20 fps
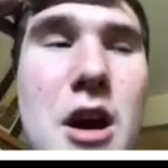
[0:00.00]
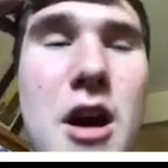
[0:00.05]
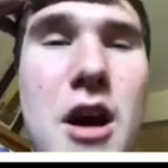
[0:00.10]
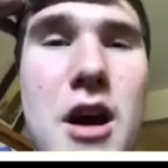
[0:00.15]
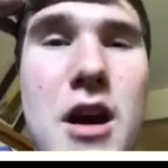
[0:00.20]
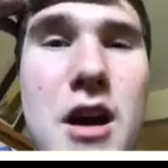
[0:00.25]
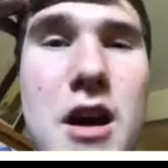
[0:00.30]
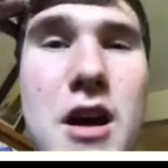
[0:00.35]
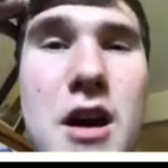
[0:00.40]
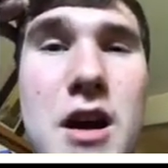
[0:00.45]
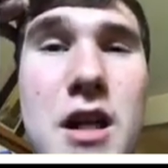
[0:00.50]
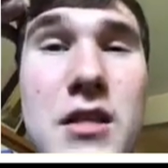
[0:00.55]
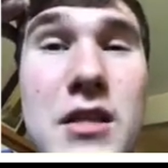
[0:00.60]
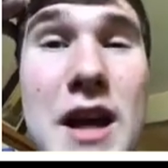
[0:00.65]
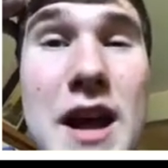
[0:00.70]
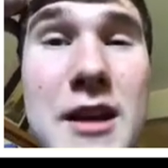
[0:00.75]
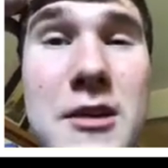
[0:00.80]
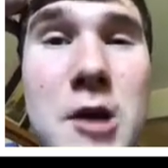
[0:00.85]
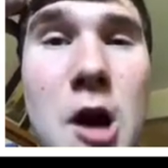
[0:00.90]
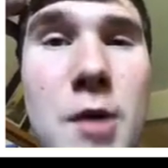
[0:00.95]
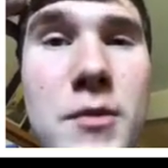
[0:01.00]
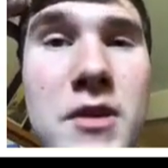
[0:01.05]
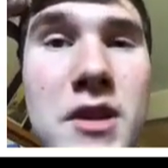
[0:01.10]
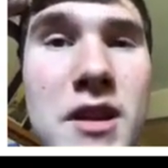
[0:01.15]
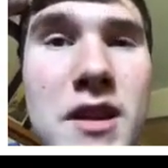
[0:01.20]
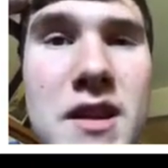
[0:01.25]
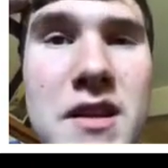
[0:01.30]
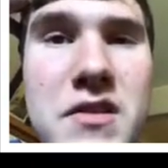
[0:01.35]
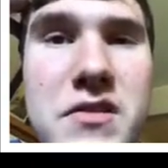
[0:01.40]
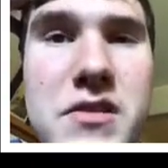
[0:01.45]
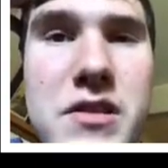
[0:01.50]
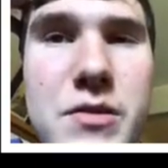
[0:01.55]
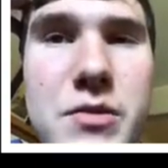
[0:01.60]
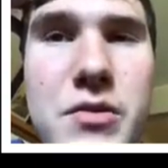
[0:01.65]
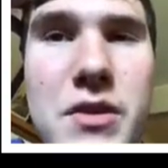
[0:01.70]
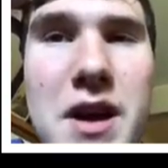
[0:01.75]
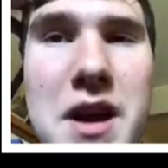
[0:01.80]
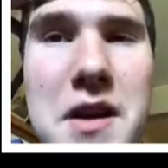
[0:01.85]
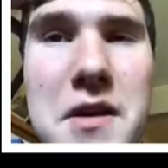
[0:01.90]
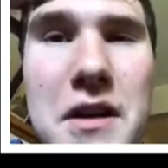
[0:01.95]
like, comment, and
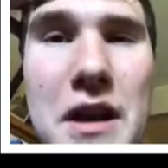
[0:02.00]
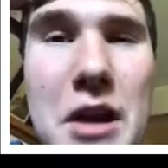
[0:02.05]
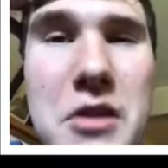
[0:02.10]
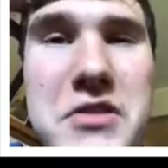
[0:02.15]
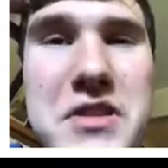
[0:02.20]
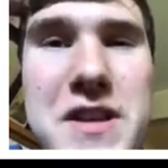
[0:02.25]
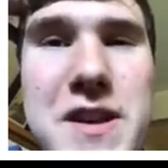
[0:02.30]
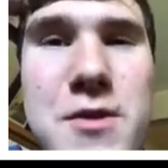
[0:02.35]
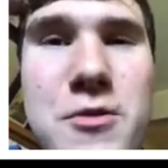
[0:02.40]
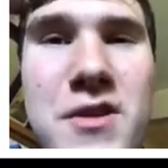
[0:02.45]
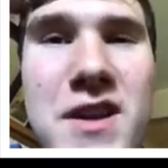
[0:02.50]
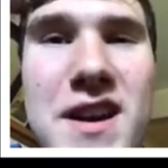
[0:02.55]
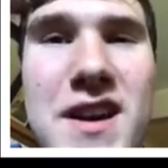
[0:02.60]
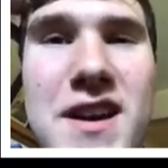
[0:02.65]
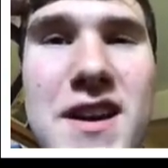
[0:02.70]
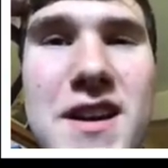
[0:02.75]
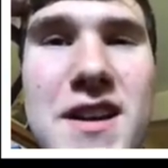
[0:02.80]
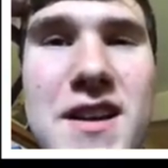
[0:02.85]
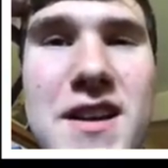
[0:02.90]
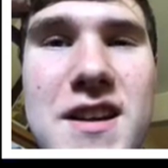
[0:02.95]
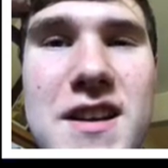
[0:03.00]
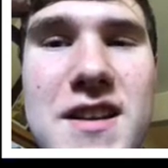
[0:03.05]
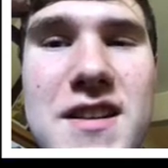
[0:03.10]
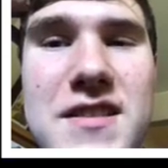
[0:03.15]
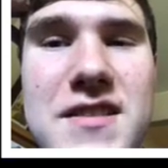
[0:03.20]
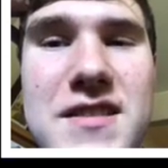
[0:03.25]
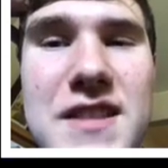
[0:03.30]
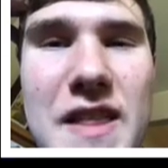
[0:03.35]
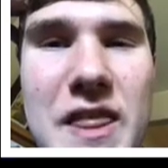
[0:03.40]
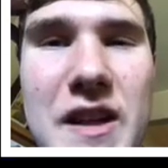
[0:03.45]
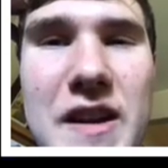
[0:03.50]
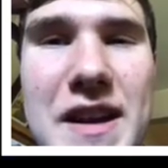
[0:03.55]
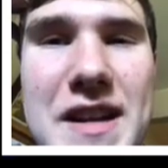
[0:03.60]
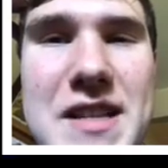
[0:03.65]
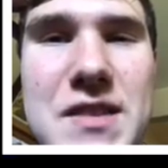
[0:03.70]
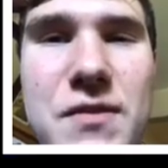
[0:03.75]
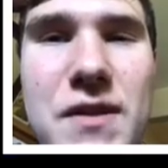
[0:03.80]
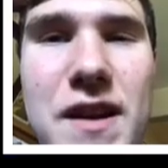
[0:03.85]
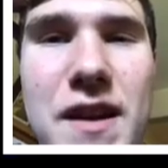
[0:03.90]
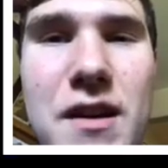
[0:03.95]
subscribe, and I'll see you guys in the
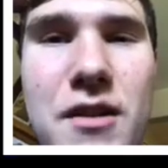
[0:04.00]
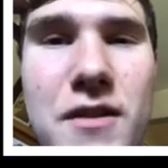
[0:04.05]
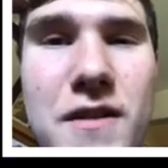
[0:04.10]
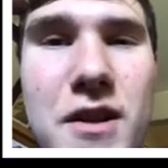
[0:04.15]
next video.